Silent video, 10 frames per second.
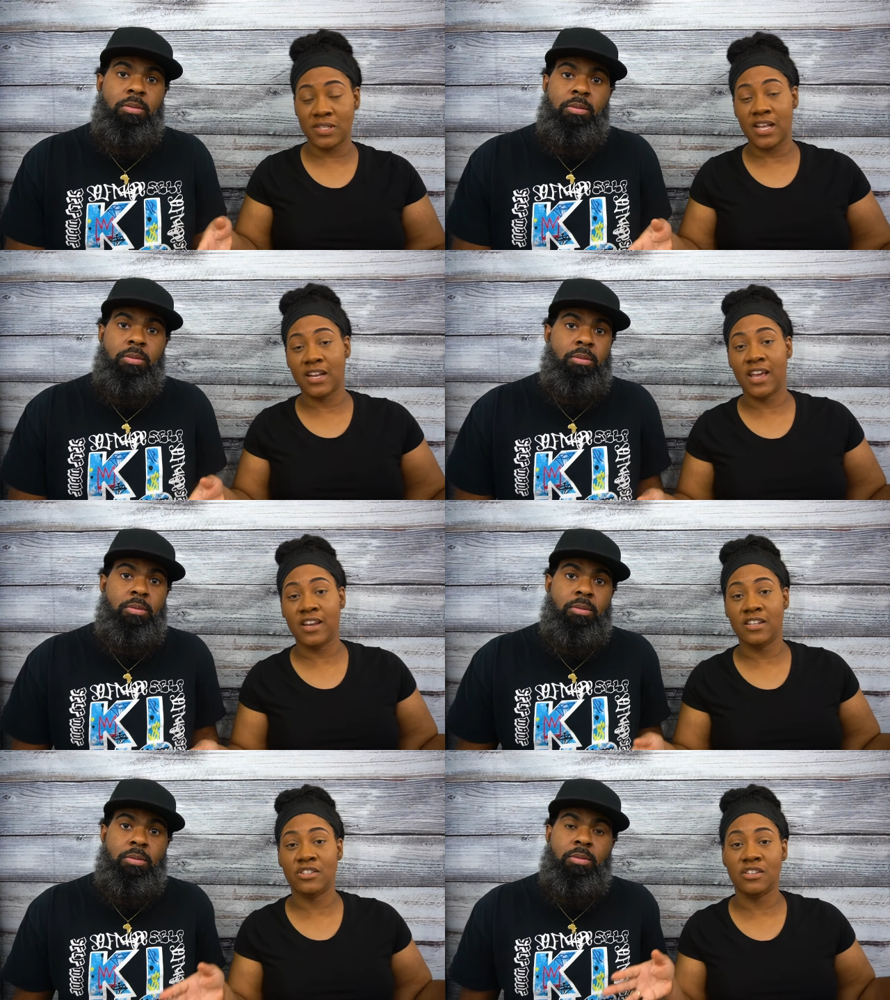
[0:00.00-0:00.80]
Speaker 1: was
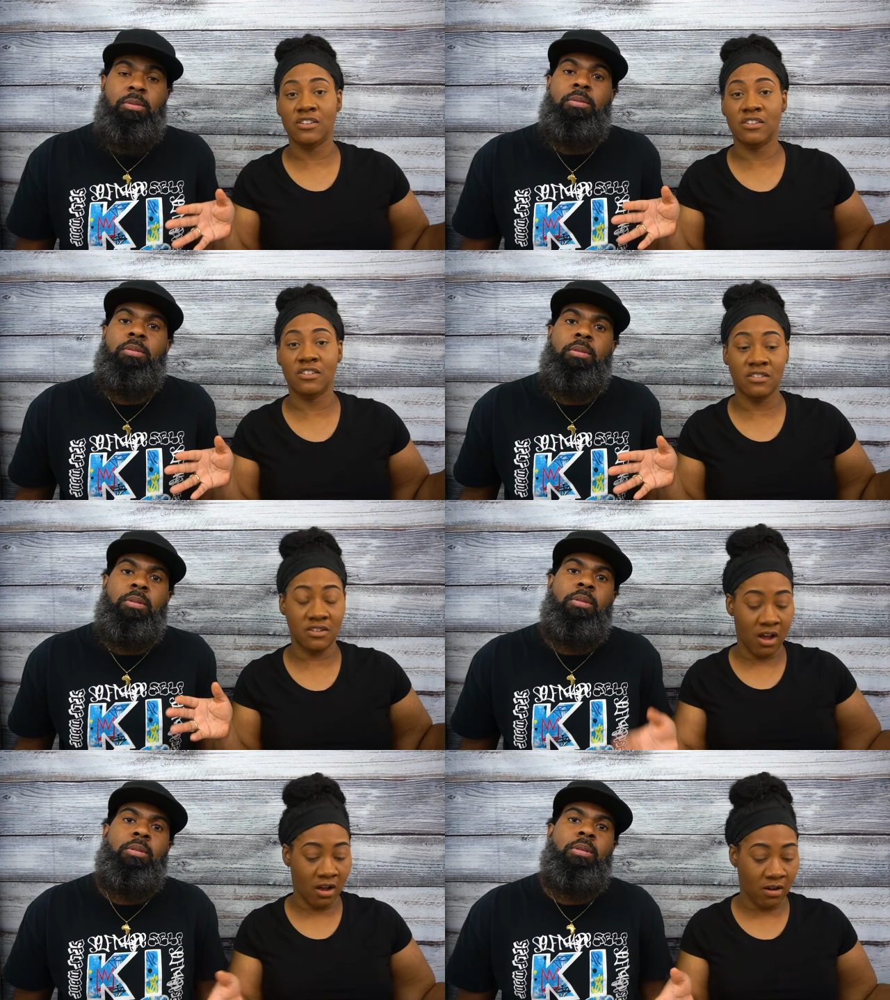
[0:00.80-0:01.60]
dedicated to
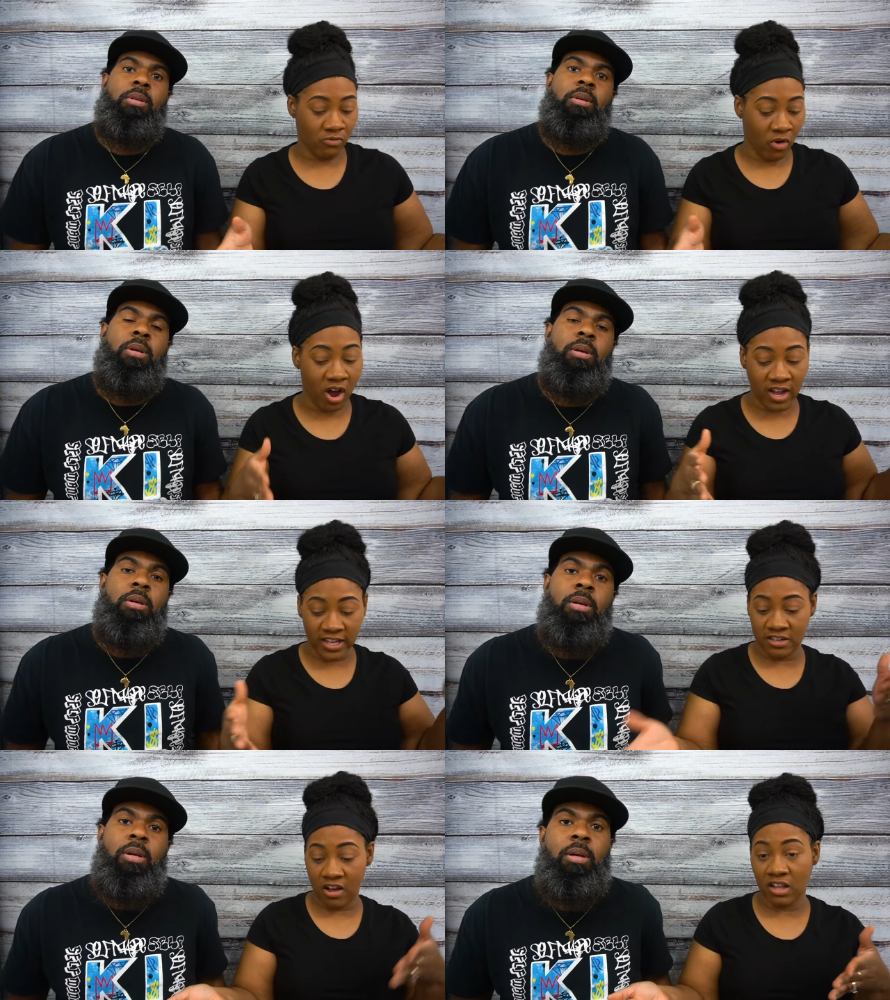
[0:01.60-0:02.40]
uh, Raw
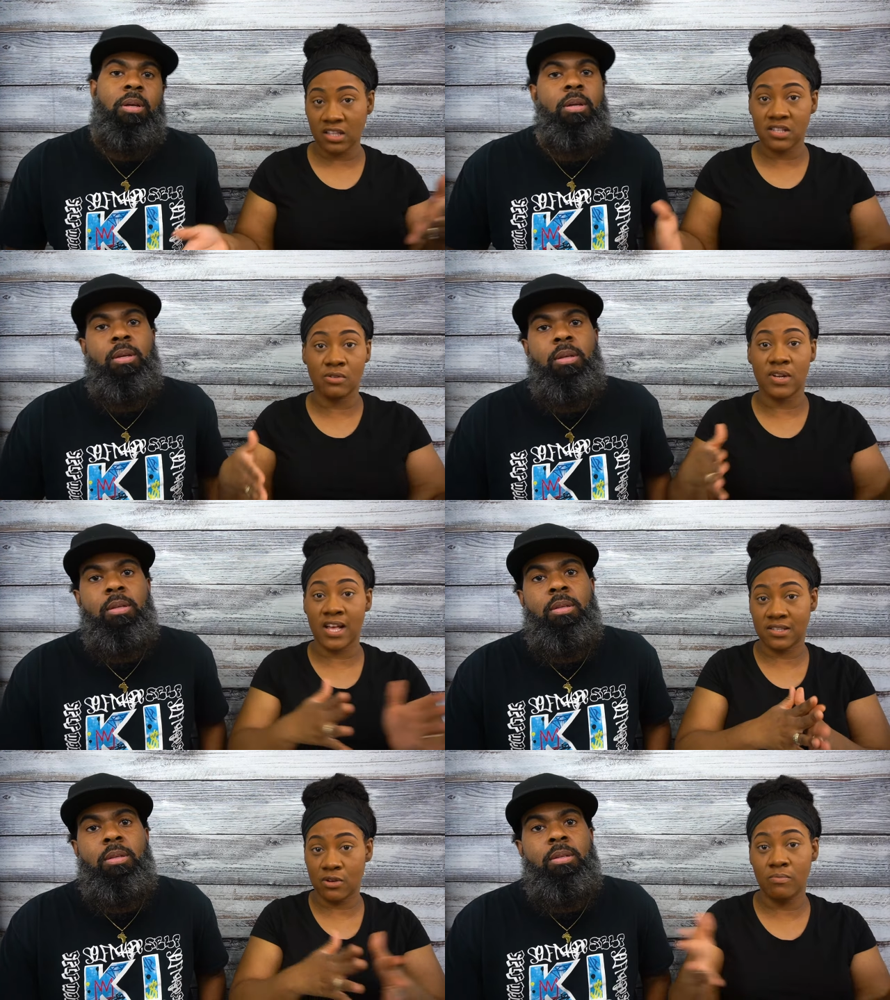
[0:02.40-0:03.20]
and Darla, so
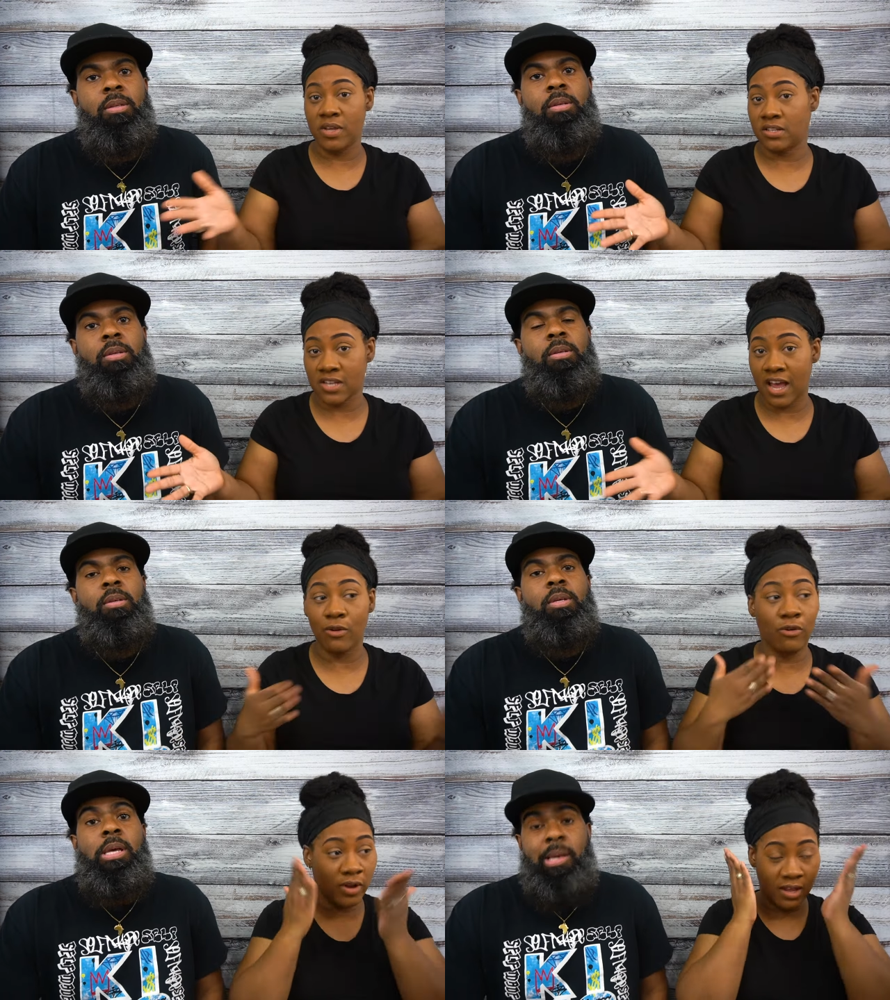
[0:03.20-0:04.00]
that's gonna be the
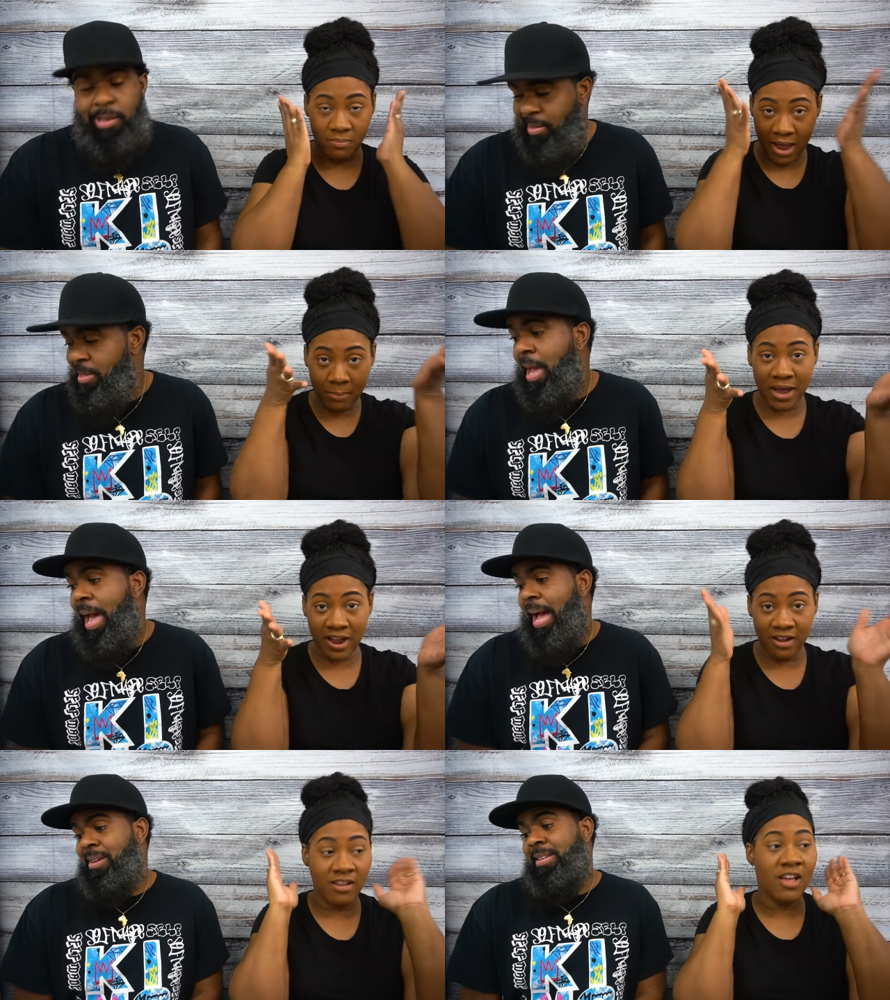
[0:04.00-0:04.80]
title in my yeah,
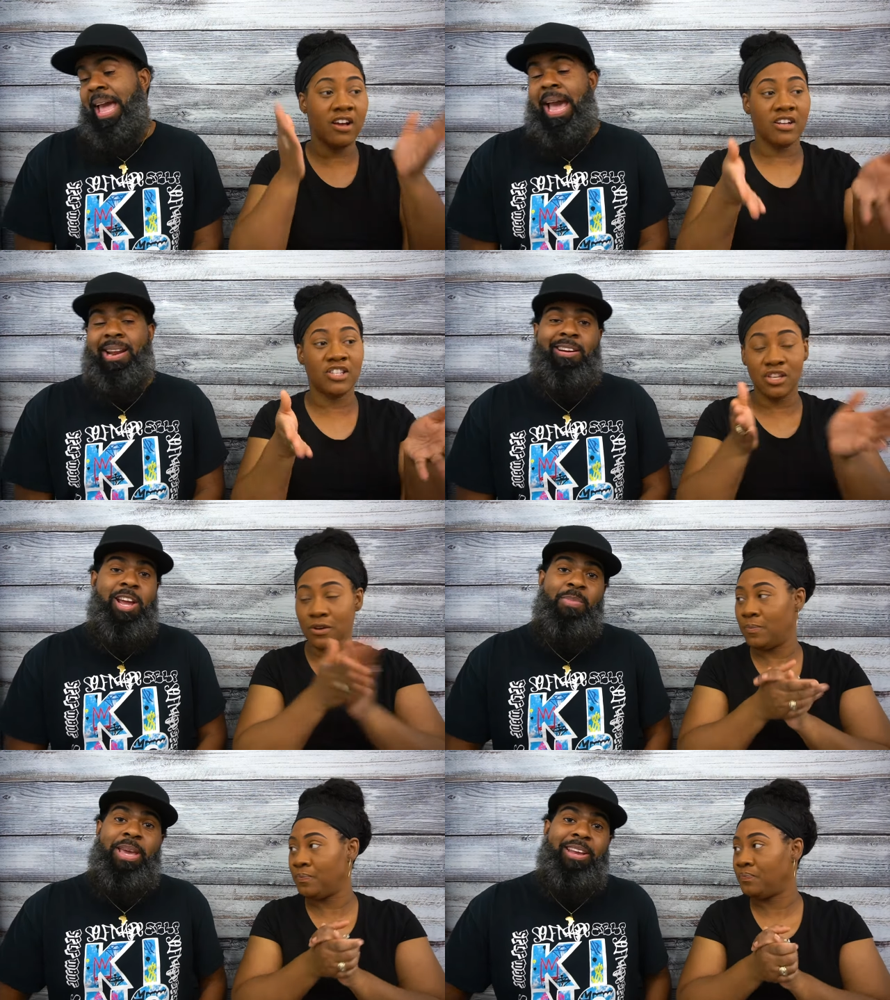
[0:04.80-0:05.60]
mind. They had to hurry
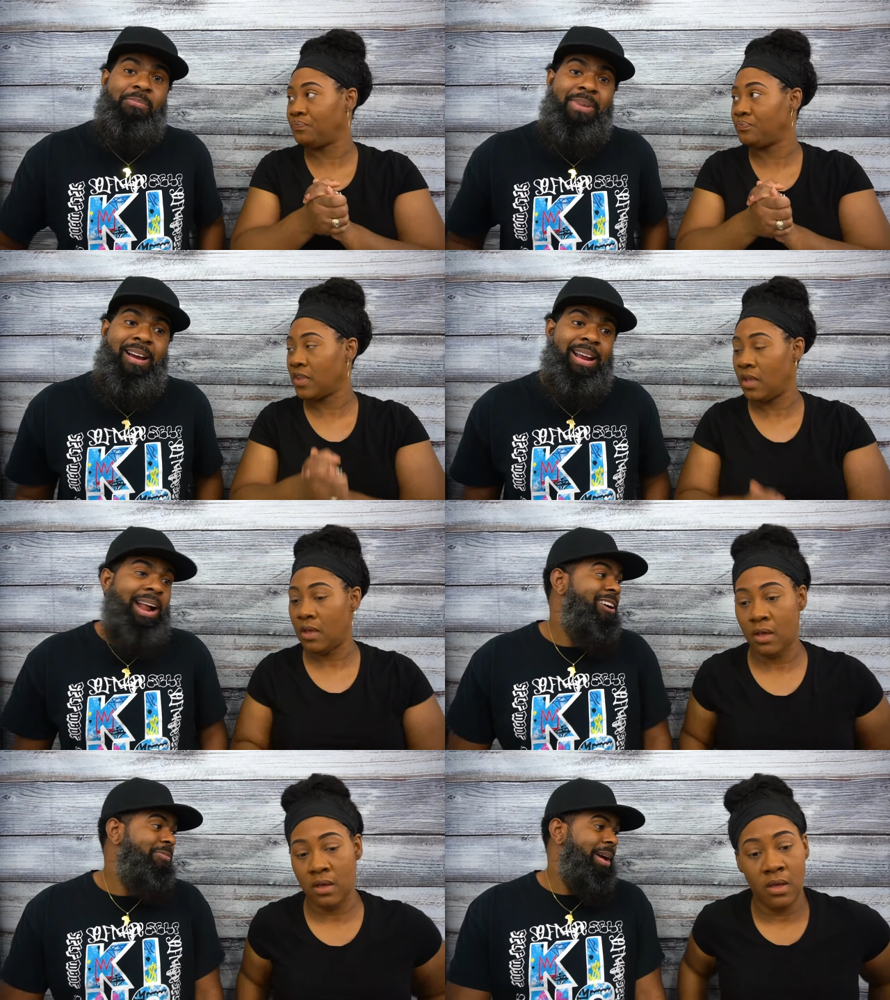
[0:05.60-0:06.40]
up and get
Speaker 2: them married
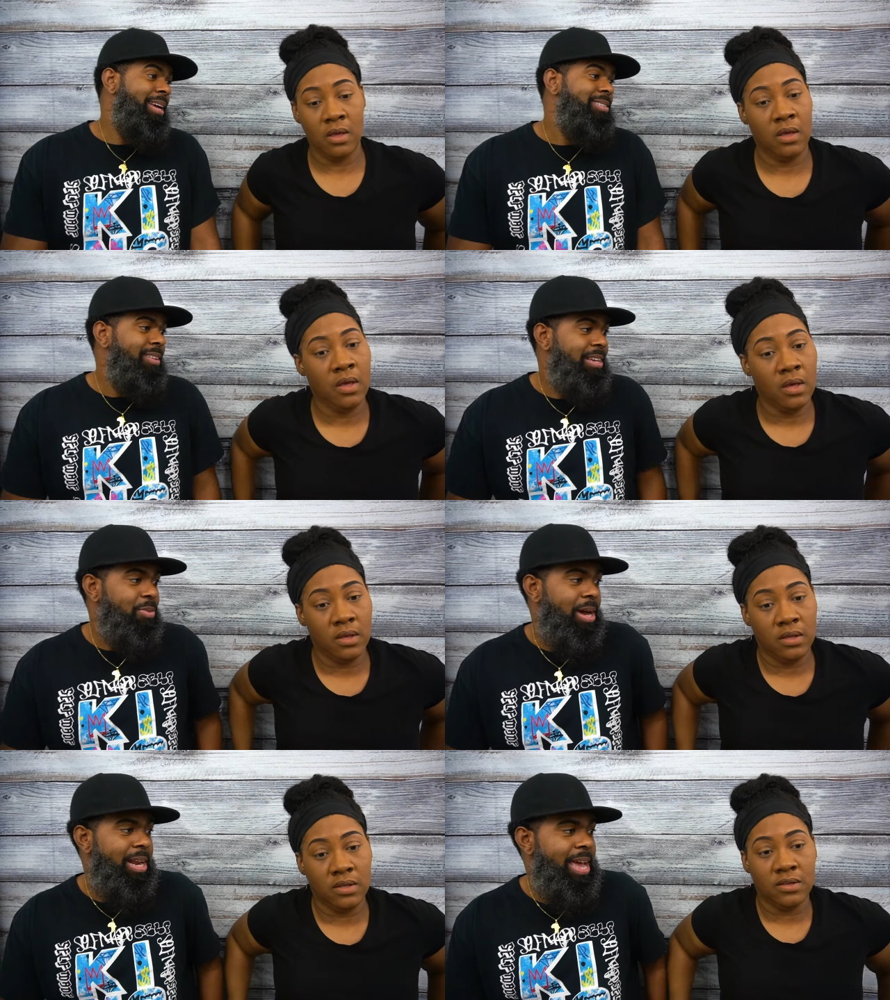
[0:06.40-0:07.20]
off, man. So that's
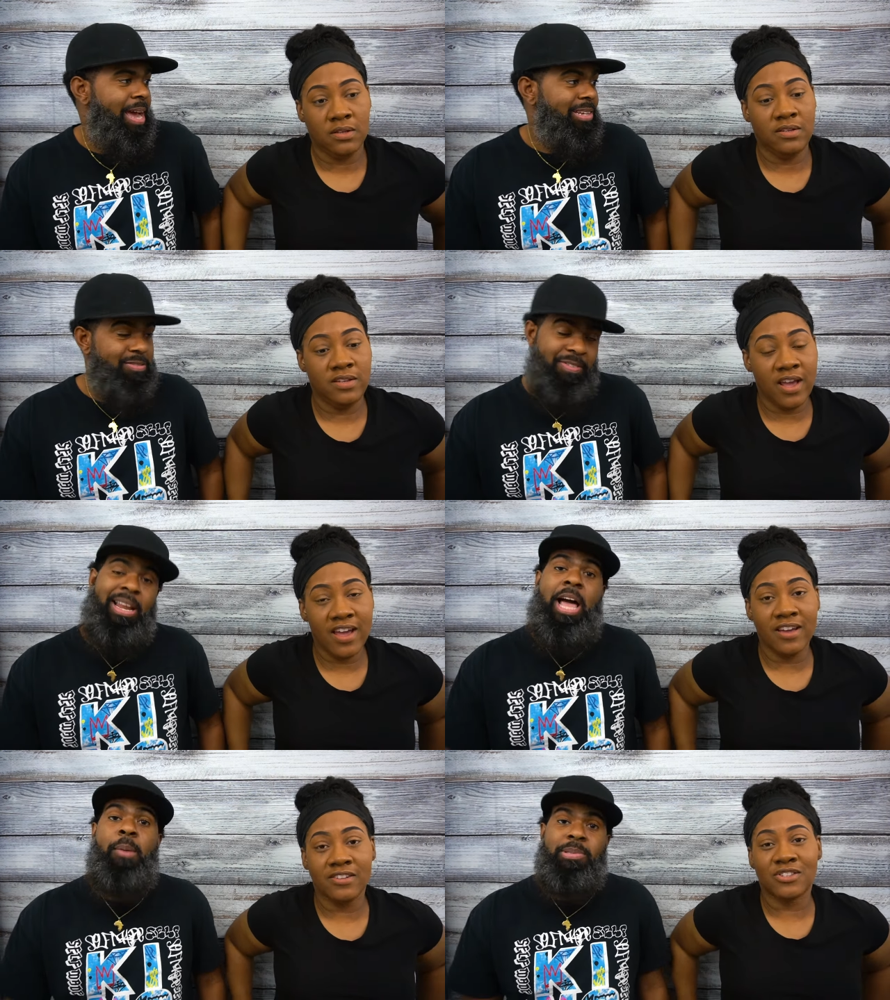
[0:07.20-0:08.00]
why they had this. Yeah.